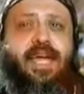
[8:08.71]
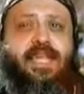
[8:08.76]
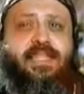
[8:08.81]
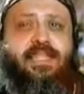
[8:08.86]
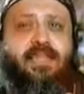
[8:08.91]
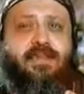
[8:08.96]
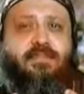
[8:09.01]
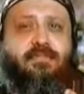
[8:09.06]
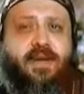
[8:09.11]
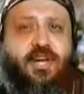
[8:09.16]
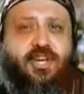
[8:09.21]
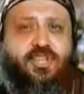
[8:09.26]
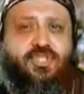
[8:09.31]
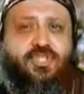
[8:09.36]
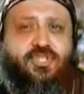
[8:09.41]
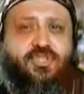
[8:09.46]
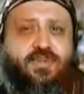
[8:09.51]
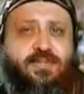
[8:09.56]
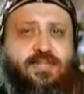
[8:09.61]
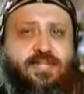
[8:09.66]
and
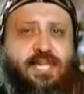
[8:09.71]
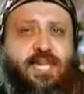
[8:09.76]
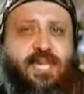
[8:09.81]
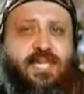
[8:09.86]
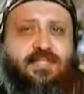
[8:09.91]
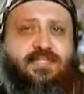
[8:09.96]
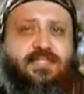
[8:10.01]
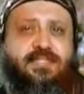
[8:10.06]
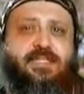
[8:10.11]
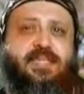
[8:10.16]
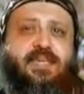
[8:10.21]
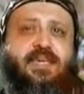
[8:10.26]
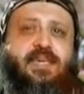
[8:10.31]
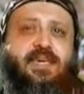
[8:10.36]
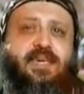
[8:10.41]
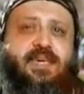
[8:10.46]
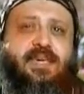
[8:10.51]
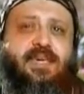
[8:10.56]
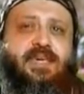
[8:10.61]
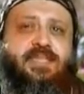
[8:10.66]
emotional needs.
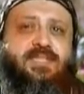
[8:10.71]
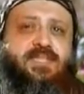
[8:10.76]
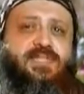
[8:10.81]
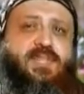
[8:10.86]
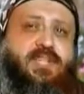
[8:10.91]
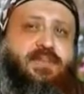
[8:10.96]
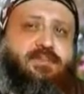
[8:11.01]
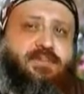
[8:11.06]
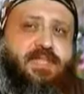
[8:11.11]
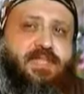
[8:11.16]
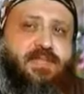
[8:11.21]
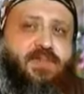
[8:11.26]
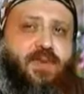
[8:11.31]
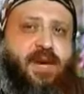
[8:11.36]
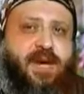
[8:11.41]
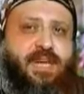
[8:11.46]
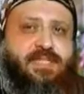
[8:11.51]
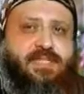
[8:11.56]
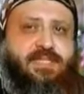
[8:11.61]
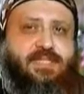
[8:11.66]
As Solomon the
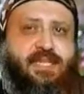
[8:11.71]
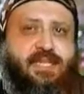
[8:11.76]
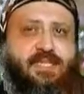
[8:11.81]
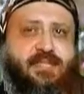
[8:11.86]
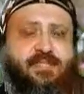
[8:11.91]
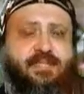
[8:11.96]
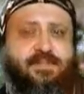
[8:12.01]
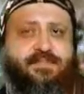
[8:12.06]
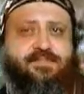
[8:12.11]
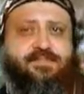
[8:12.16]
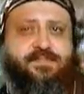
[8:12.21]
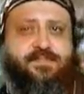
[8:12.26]
Wise said,